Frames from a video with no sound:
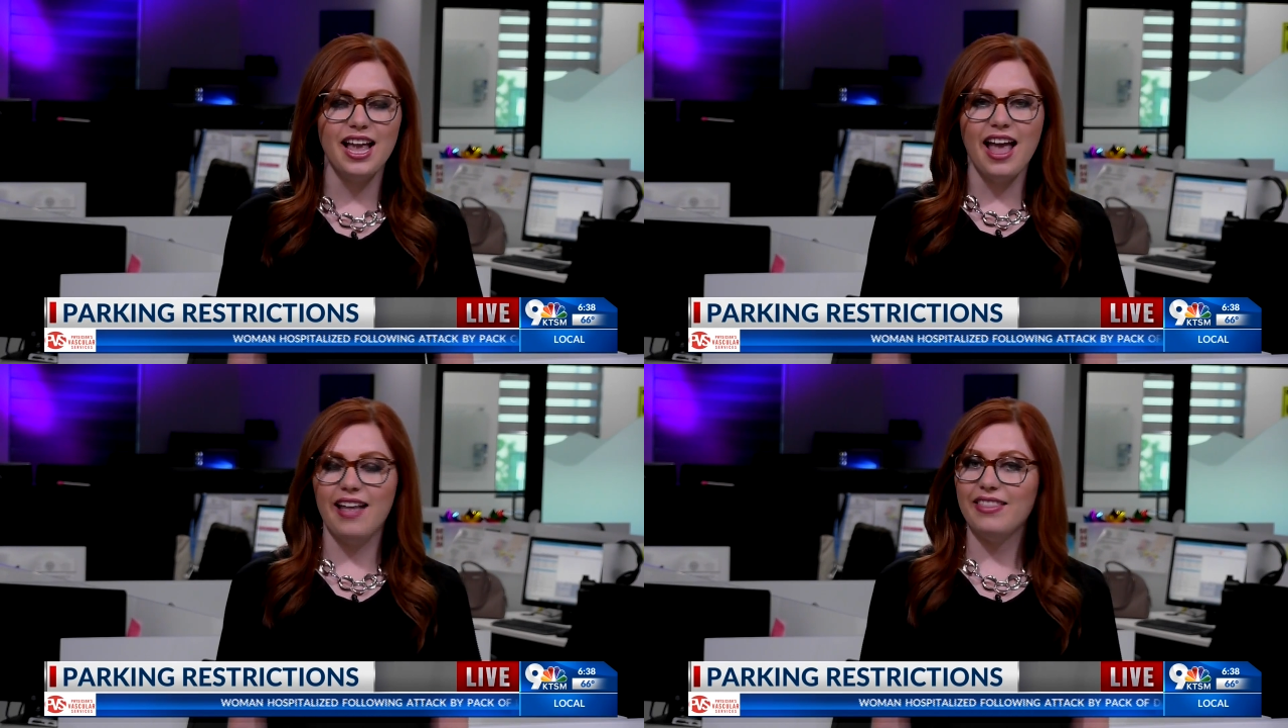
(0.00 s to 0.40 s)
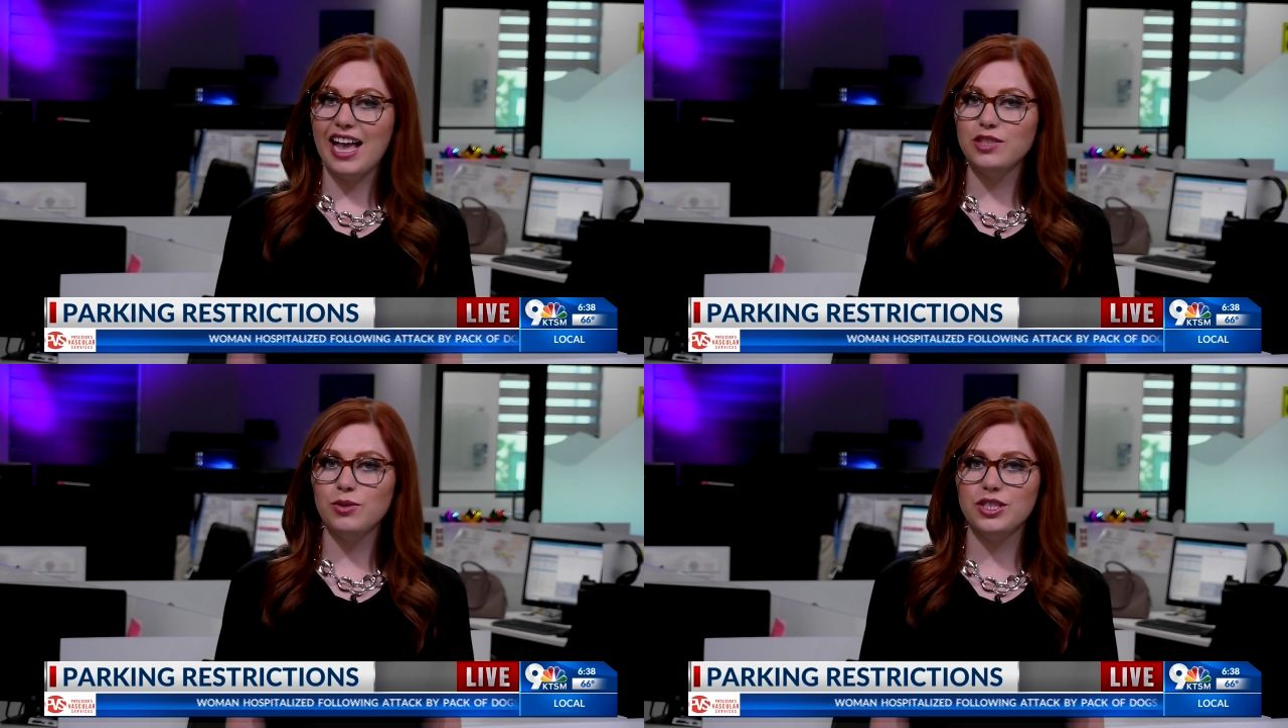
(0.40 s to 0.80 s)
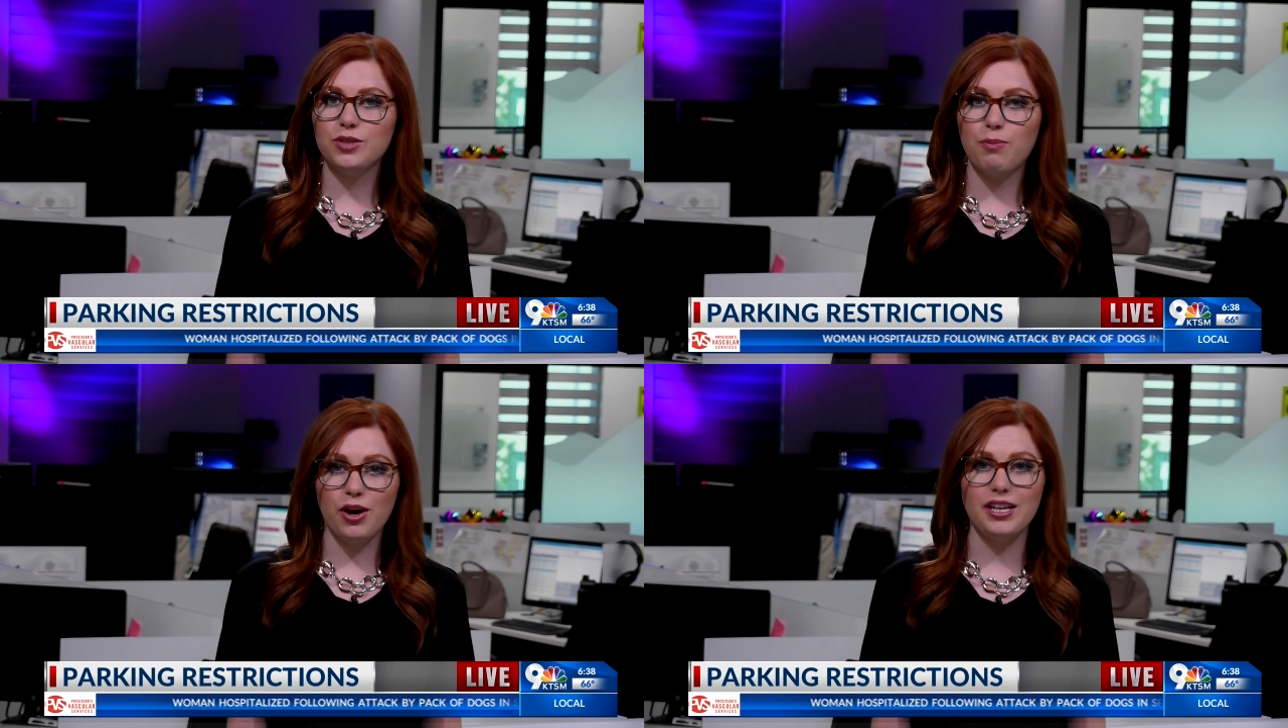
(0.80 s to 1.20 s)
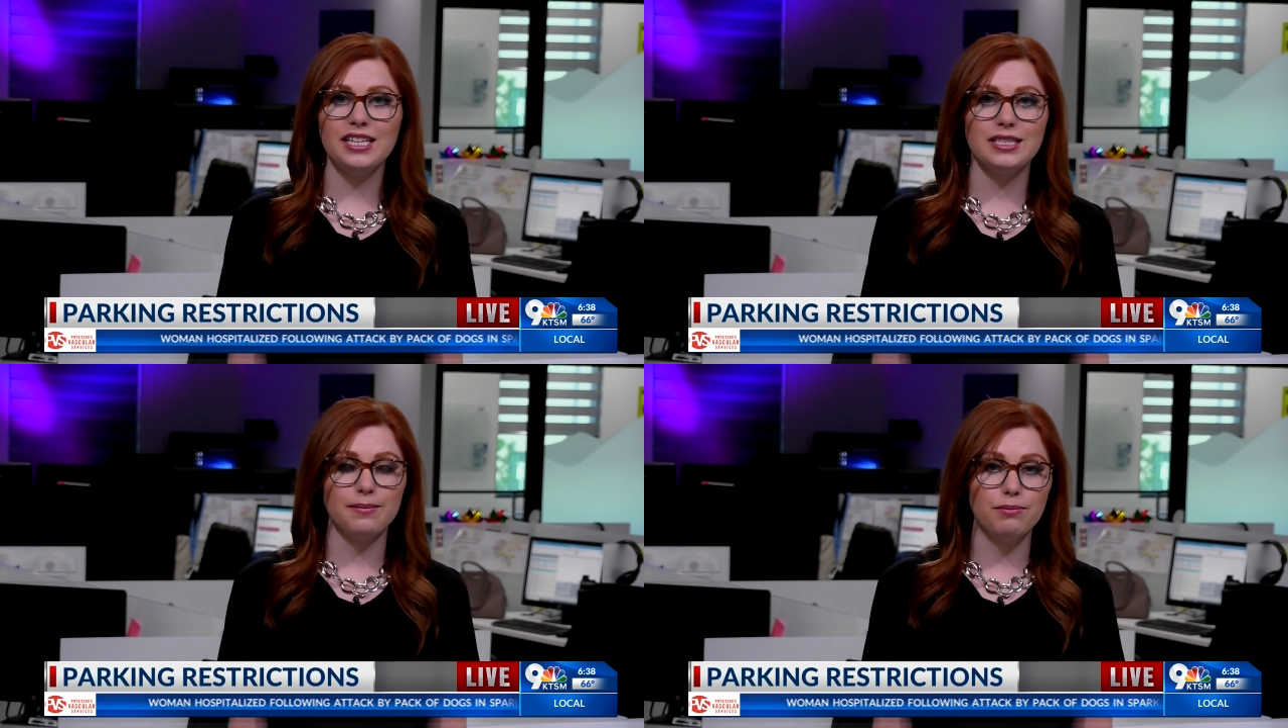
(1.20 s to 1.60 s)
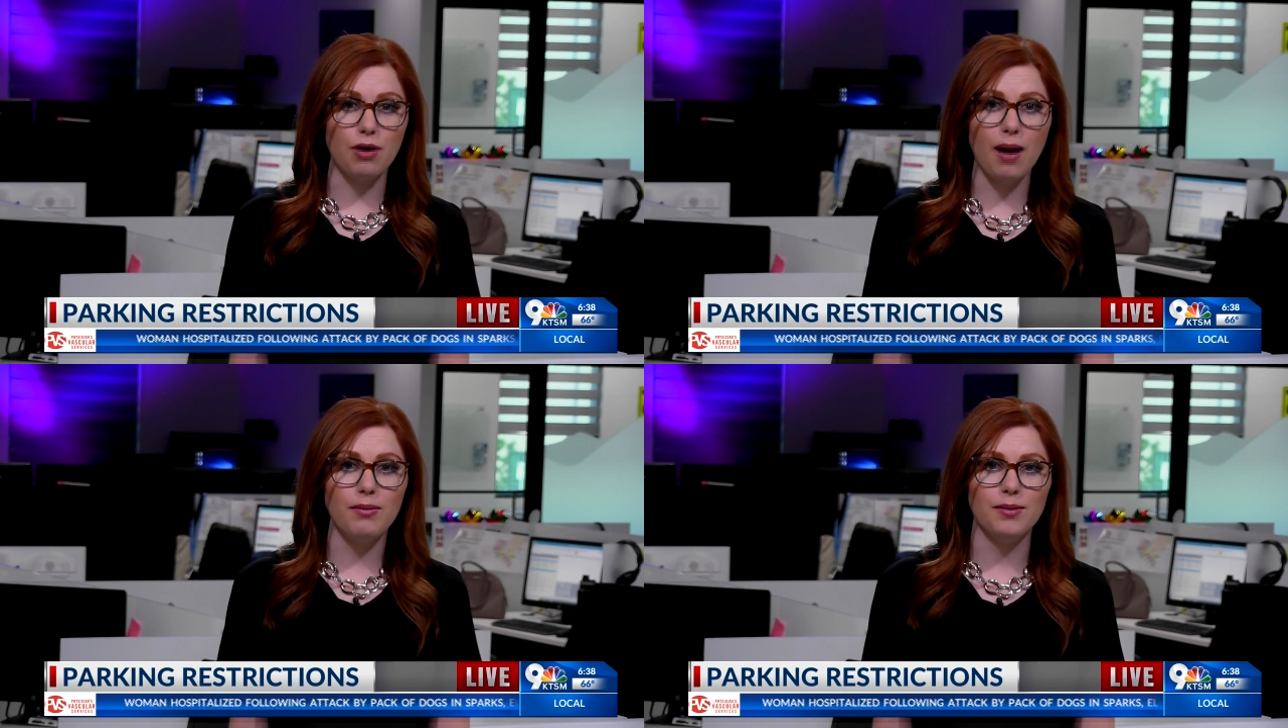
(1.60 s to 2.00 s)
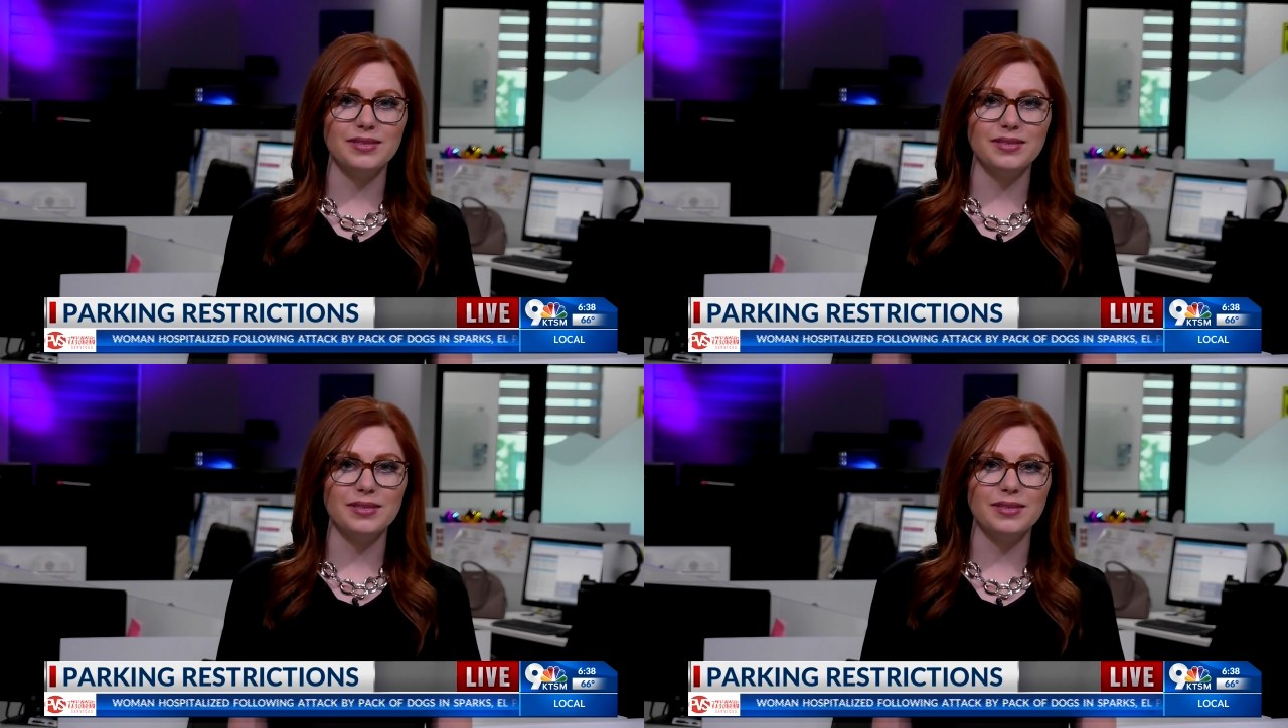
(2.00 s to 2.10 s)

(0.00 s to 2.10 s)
And that's what's sparking some problems